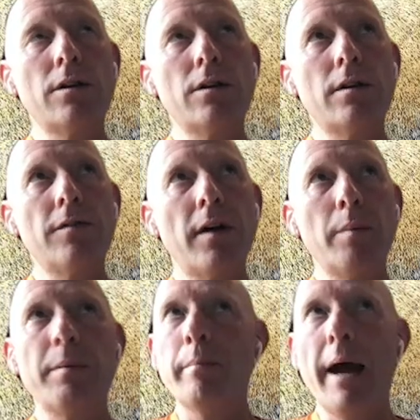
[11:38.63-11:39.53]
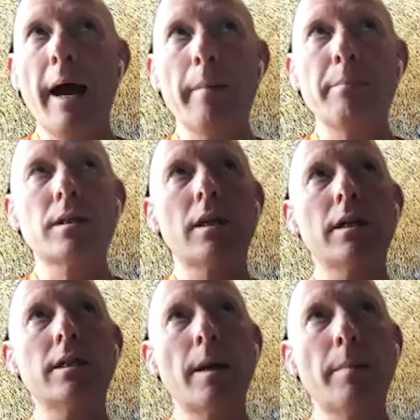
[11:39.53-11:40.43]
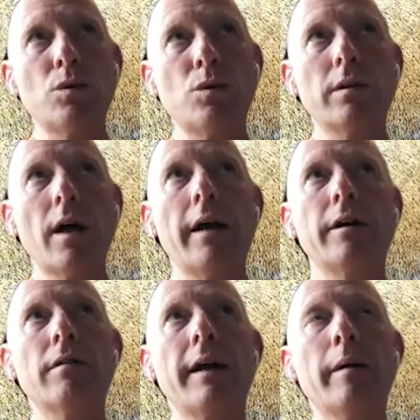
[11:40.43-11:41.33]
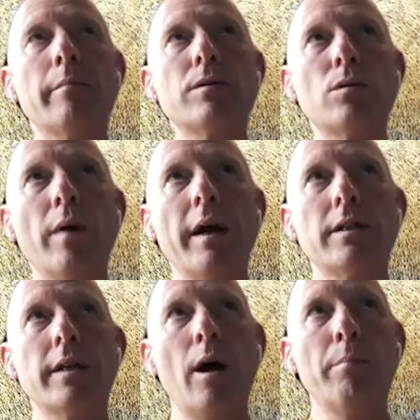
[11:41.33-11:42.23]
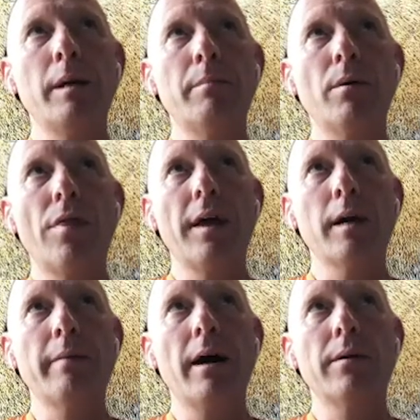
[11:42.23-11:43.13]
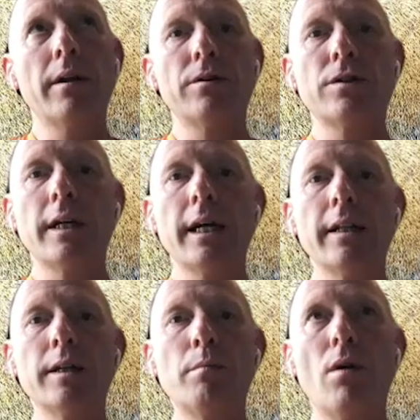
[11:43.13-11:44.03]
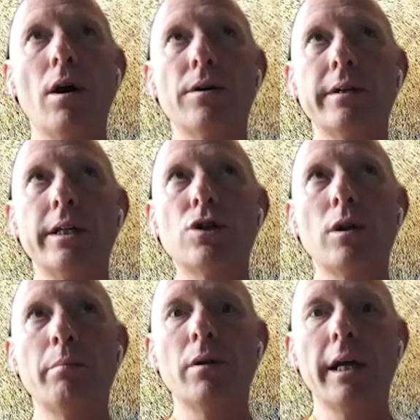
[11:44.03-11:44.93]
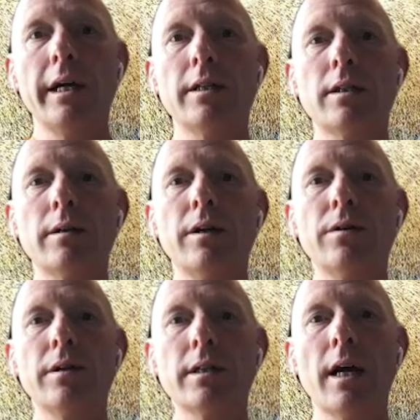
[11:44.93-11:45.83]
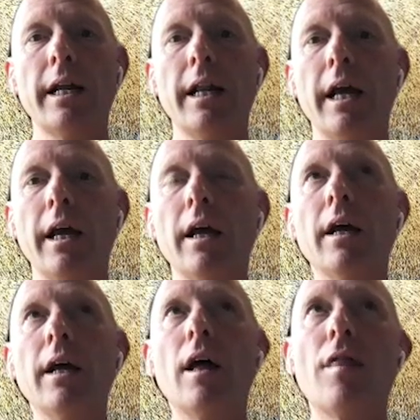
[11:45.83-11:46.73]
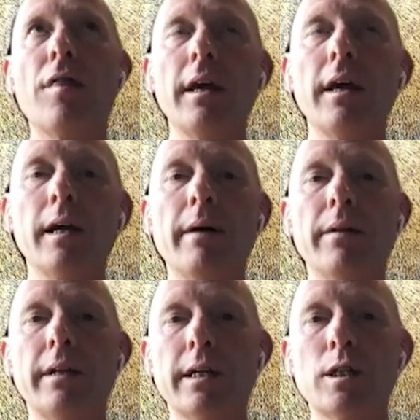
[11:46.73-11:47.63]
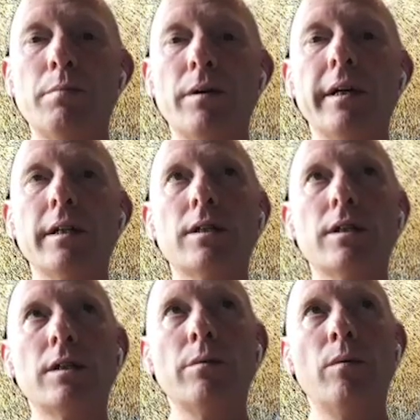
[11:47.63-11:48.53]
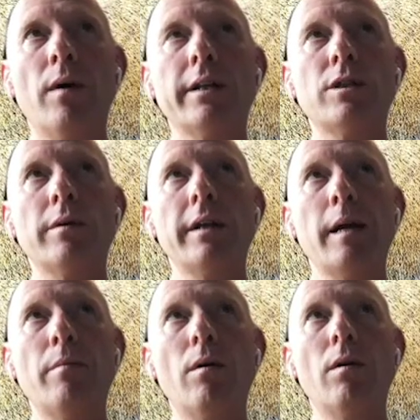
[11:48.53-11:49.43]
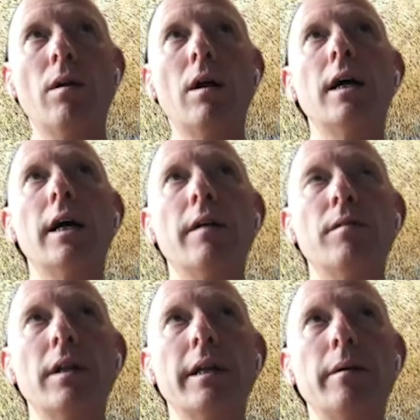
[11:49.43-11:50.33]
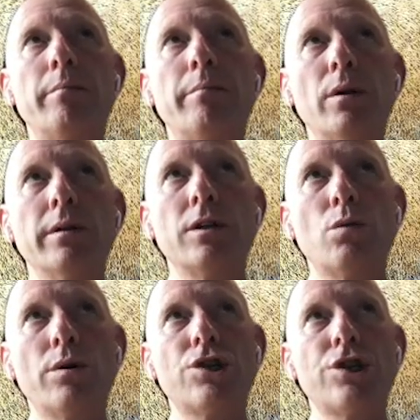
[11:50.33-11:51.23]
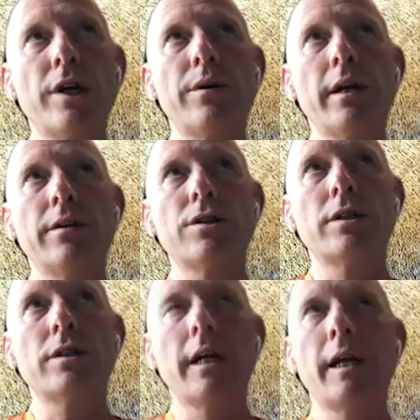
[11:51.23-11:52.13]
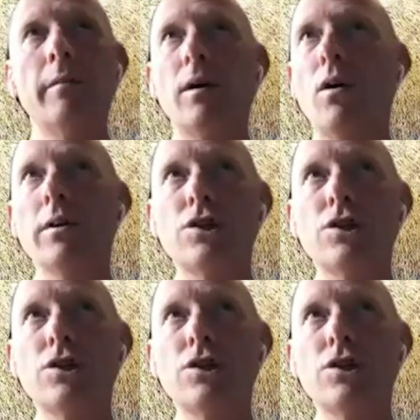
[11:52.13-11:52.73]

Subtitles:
developing maps, conceptual diagrams are ways to help people think about and understand this broader digital place that you're designing, thinking about the experiences that we want to enable, and really building towards shared understanding among all the